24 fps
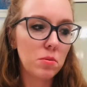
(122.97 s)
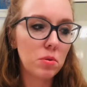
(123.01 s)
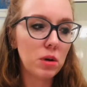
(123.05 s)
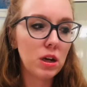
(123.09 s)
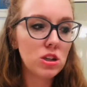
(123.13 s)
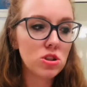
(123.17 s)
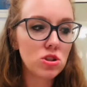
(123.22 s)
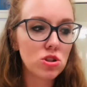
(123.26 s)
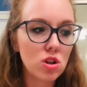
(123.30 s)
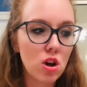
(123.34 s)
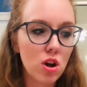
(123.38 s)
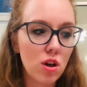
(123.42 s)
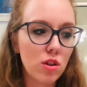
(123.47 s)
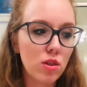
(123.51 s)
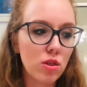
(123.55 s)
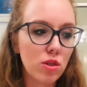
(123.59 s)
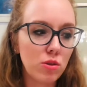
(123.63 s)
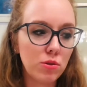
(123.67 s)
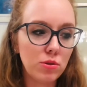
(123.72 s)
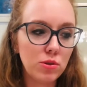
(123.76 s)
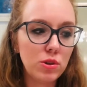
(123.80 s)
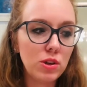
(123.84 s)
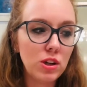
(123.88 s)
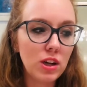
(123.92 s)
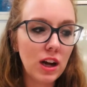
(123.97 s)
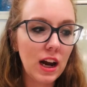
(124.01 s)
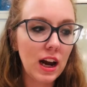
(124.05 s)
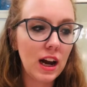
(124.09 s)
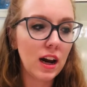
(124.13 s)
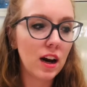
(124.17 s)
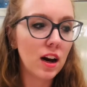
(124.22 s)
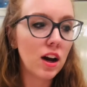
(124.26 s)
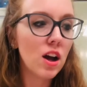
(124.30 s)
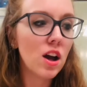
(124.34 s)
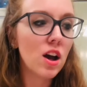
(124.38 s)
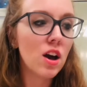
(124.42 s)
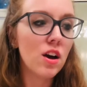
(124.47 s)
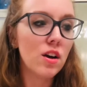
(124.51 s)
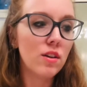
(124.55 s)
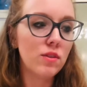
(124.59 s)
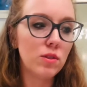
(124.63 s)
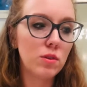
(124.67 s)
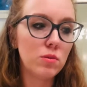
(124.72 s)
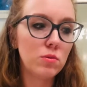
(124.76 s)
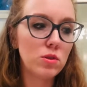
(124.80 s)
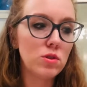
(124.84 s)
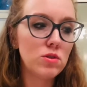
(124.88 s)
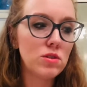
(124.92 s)
the brush through your hair
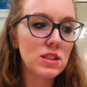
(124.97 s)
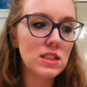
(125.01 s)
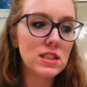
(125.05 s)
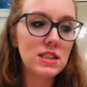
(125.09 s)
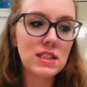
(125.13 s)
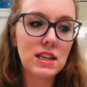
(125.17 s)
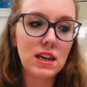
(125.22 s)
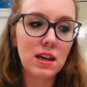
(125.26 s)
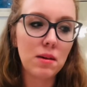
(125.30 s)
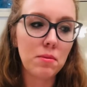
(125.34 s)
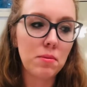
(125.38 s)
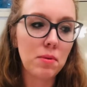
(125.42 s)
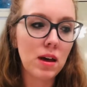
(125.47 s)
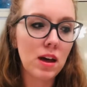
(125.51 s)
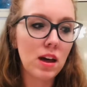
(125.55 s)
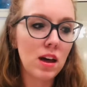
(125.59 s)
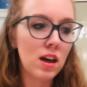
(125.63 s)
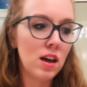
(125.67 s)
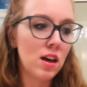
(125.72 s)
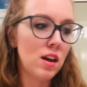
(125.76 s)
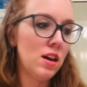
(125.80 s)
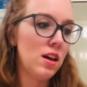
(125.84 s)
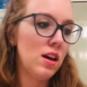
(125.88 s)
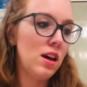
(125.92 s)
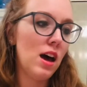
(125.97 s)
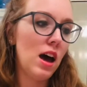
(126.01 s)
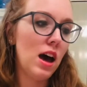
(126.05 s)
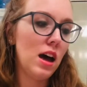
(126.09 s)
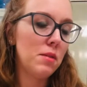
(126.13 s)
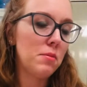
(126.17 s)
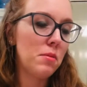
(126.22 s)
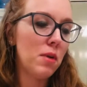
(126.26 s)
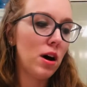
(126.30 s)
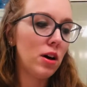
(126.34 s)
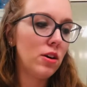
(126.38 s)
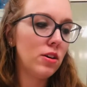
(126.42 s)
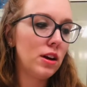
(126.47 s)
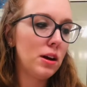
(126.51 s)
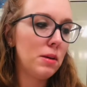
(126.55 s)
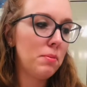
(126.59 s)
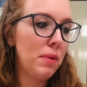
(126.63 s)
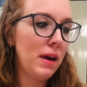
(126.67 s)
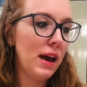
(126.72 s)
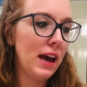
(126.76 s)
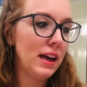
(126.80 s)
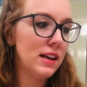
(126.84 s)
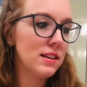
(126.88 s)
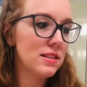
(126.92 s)
from root to tip at a
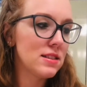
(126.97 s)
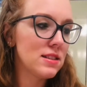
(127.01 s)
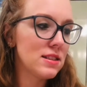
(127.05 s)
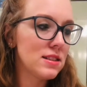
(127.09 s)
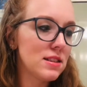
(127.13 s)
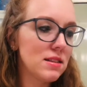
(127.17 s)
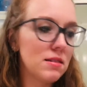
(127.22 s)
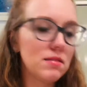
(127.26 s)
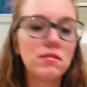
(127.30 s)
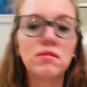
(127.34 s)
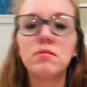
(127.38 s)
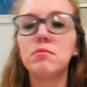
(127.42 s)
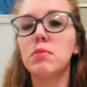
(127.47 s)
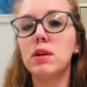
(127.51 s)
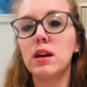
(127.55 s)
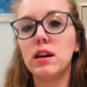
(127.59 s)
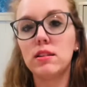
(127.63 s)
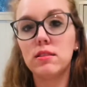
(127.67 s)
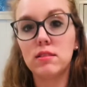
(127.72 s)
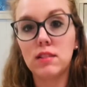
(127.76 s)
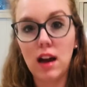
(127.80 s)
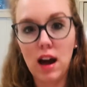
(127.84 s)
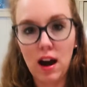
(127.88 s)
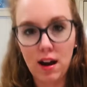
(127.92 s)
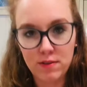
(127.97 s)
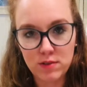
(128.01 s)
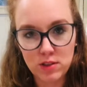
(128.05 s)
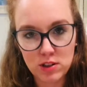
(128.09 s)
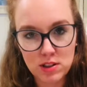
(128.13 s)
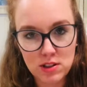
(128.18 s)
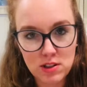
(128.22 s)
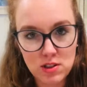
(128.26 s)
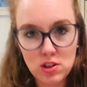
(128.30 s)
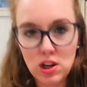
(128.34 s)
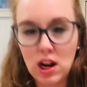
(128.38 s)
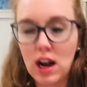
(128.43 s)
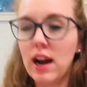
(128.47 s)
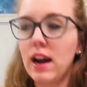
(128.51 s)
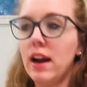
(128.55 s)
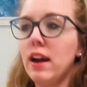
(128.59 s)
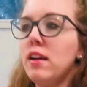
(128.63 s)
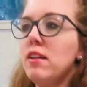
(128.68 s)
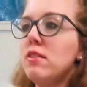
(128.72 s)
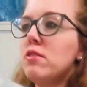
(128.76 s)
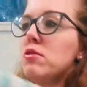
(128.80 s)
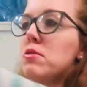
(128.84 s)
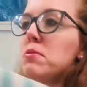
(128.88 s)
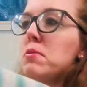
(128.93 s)
moderate pace. But after it's
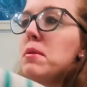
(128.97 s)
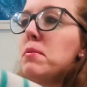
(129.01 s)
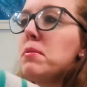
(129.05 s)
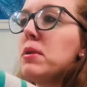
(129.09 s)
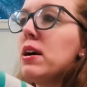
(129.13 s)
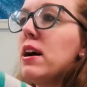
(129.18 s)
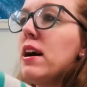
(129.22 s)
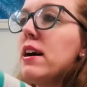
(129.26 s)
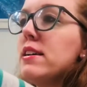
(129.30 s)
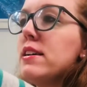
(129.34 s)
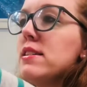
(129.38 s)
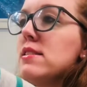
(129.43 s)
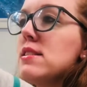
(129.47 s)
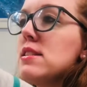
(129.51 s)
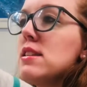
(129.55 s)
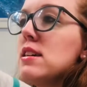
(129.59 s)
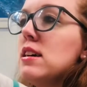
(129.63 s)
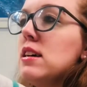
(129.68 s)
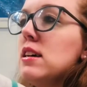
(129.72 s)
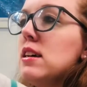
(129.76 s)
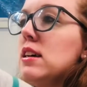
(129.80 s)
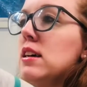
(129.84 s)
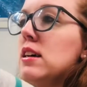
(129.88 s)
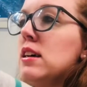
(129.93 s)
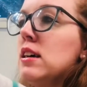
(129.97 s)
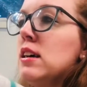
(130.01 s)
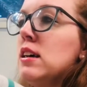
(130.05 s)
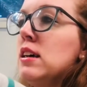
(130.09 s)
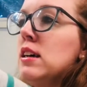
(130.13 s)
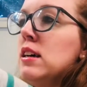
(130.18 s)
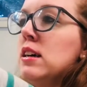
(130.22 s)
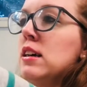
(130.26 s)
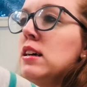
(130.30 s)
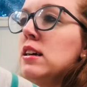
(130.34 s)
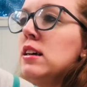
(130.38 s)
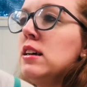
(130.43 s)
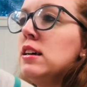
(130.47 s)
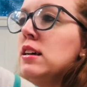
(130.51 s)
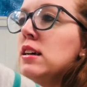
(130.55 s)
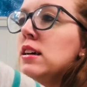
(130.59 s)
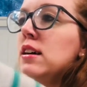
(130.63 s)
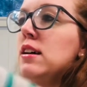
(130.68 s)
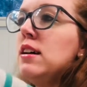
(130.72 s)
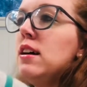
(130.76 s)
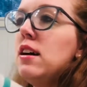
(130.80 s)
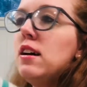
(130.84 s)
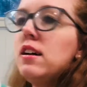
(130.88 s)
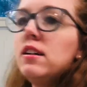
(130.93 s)
dry, remember guys.
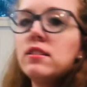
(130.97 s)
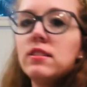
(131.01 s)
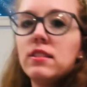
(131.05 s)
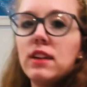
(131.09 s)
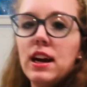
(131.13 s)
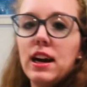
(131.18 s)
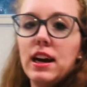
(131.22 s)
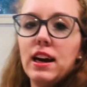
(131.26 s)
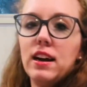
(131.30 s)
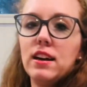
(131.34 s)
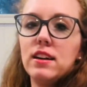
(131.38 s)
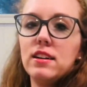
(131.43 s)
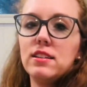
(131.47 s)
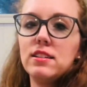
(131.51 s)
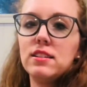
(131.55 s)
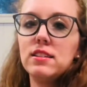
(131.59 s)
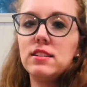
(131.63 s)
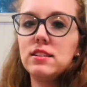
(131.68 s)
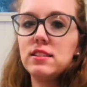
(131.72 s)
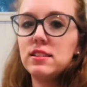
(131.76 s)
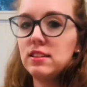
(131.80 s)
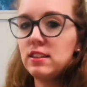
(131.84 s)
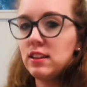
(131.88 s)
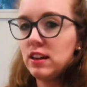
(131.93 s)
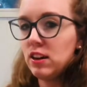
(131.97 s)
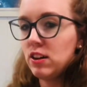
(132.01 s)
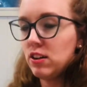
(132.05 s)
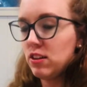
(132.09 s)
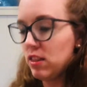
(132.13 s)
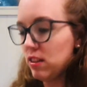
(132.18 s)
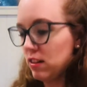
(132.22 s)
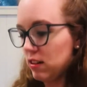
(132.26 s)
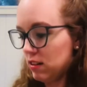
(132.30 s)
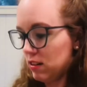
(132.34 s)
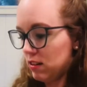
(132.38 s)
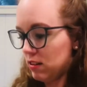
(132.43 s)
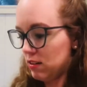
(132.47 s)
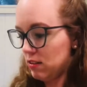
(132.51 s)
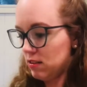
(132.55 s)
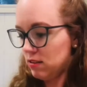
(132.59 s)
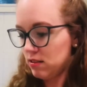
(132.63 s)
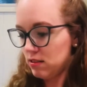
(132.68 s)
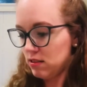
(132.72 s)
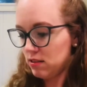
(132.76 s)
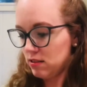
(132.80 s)
All right, now the